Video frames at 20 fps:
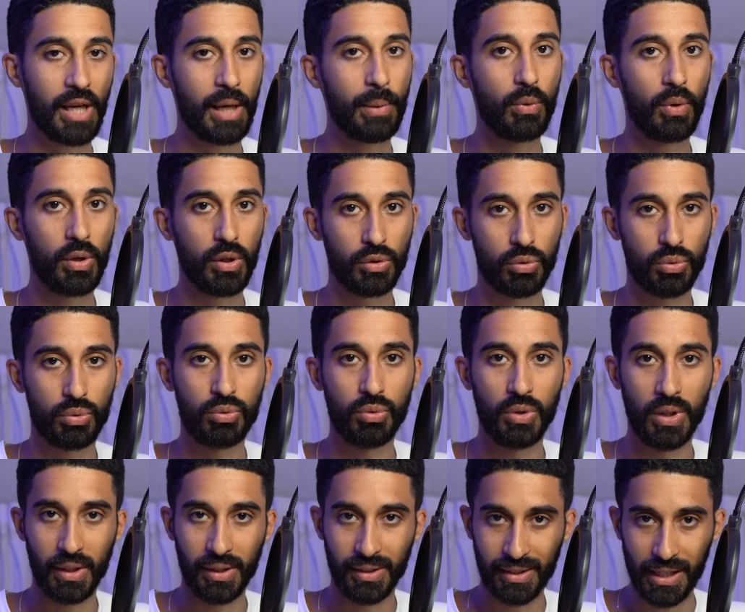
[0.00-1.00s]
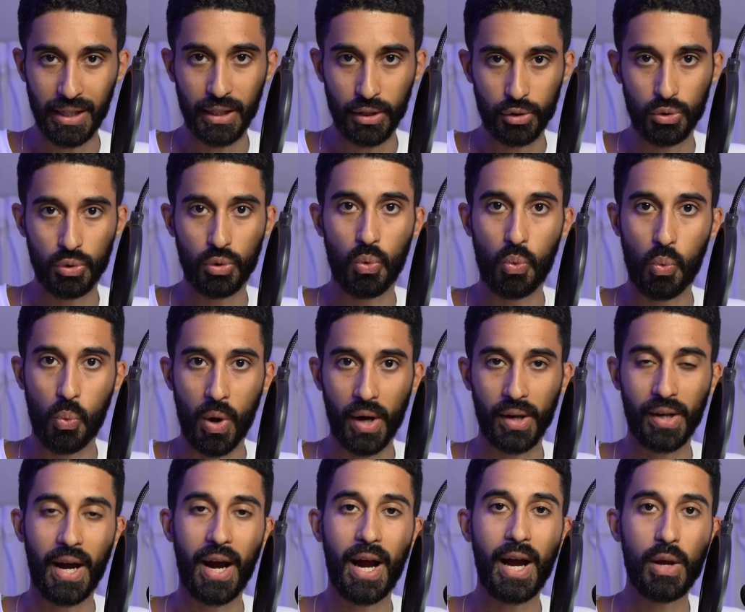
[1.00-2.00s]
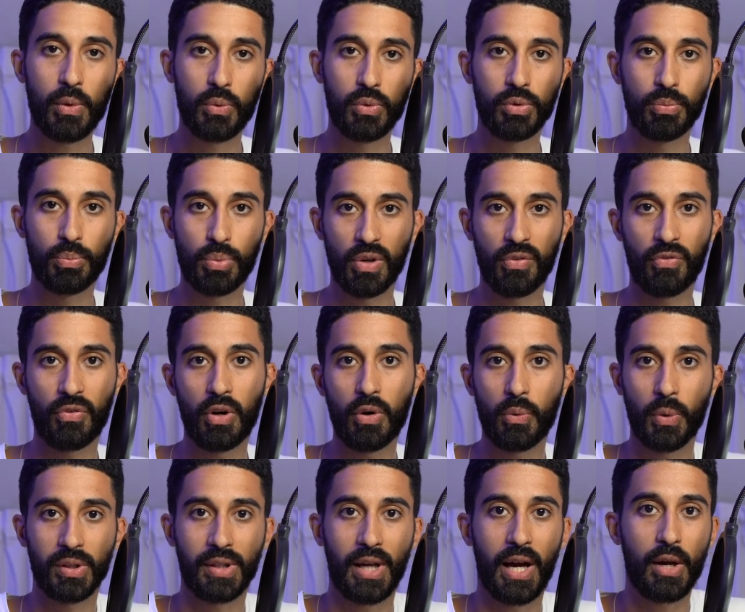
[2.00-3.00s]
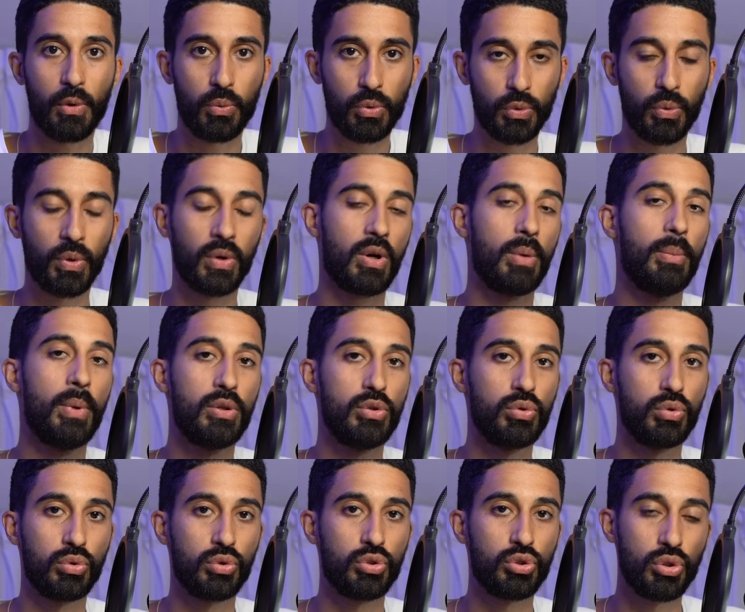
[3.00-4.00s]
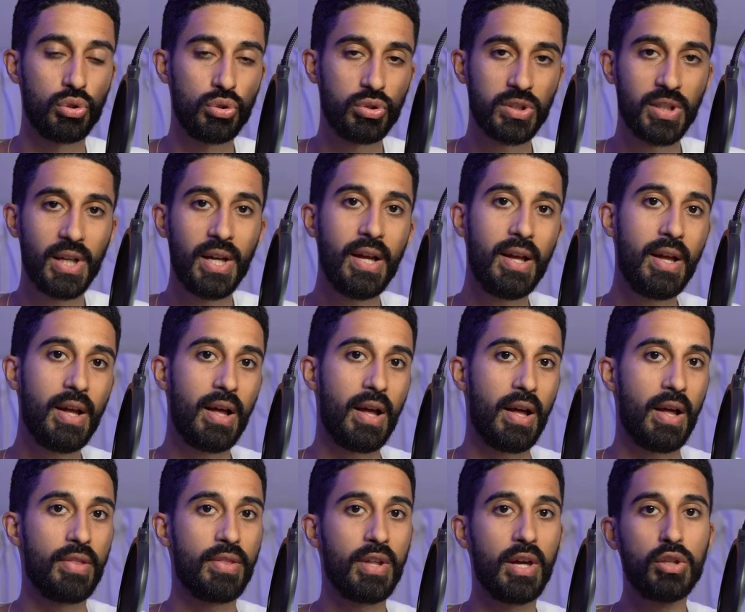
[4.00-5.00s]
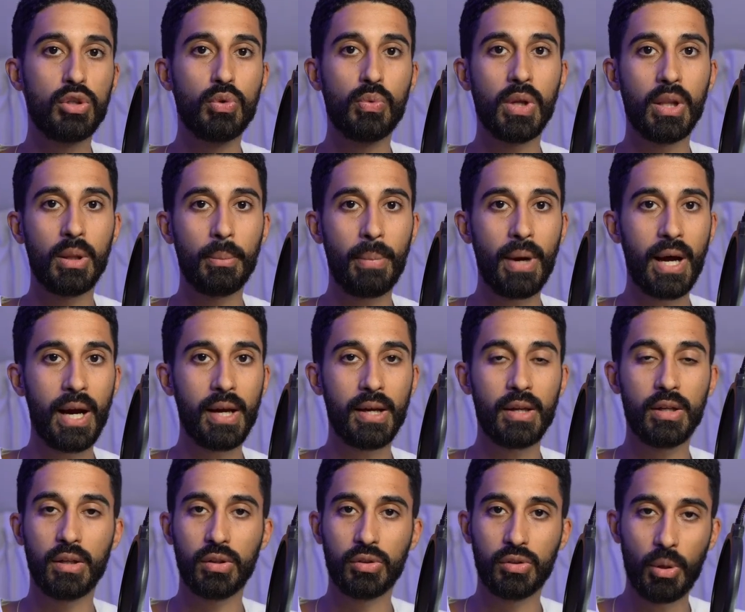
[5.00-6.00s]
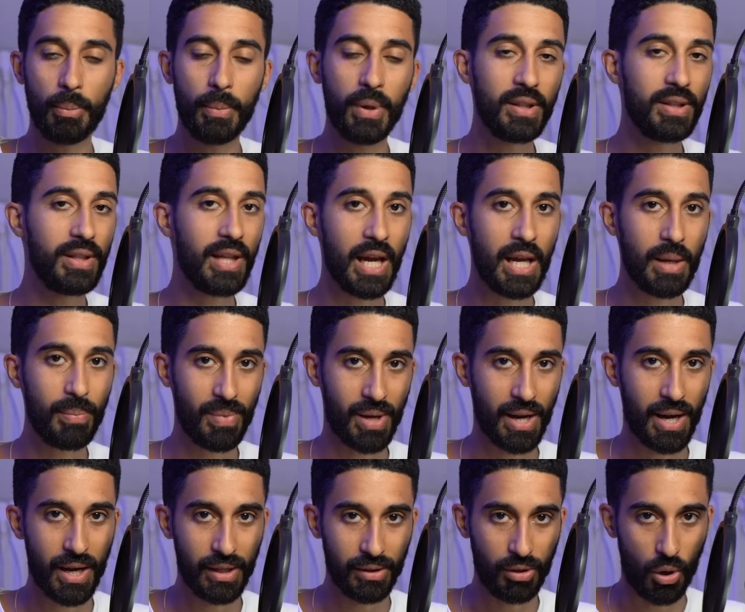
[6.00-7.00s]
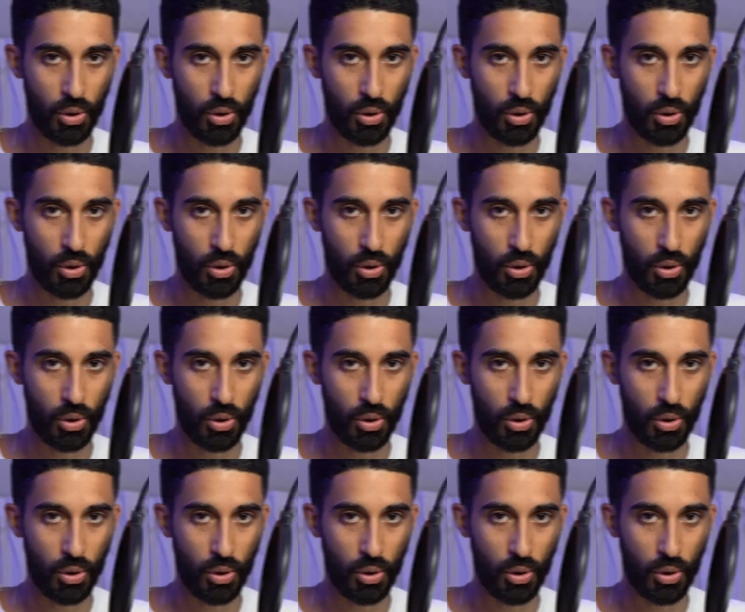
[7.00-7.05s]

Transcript: I'm going to tell you what I would prefer, what I would recommend you to choose, and then you will buy domain name and